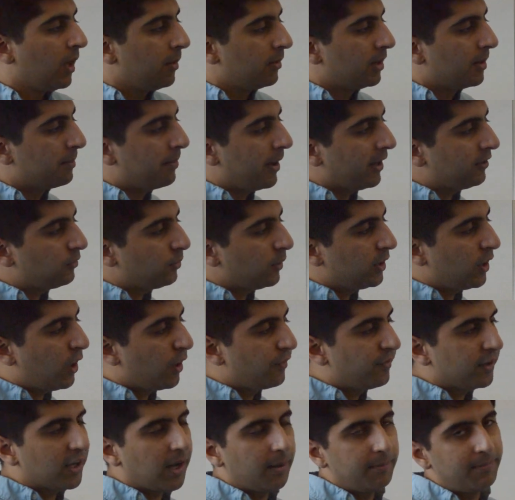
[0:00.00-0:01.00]
The best way to
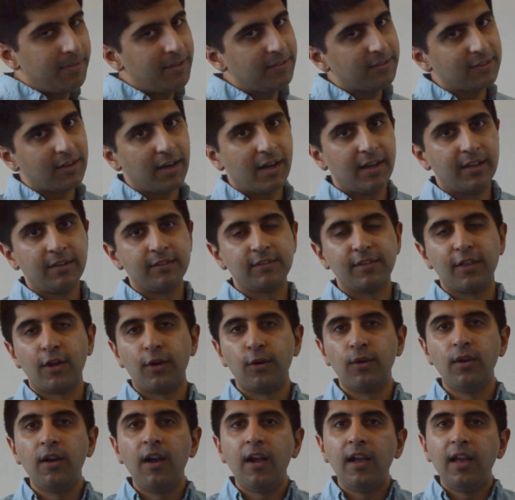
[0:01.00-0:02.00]
overcome this, guys, though,
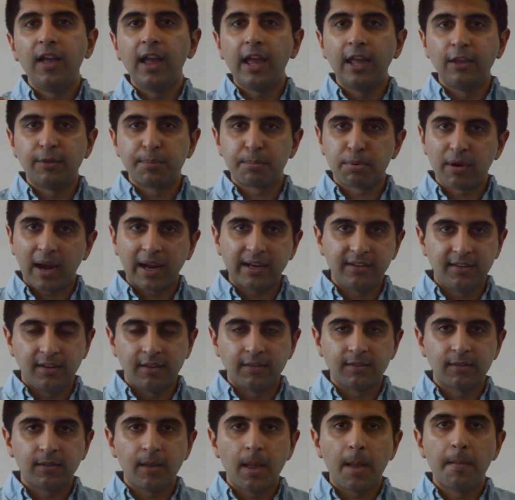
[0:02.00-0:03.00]
is
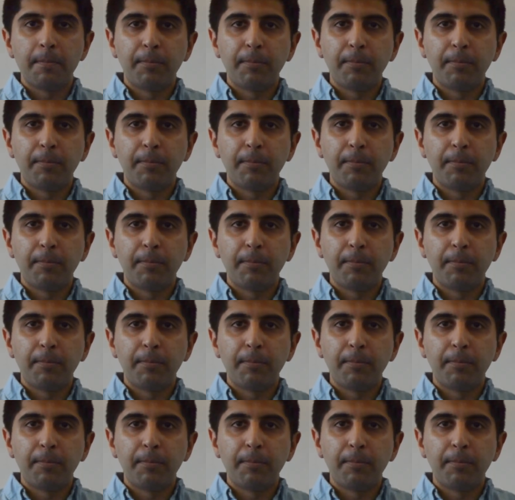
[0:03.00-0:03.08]
practice.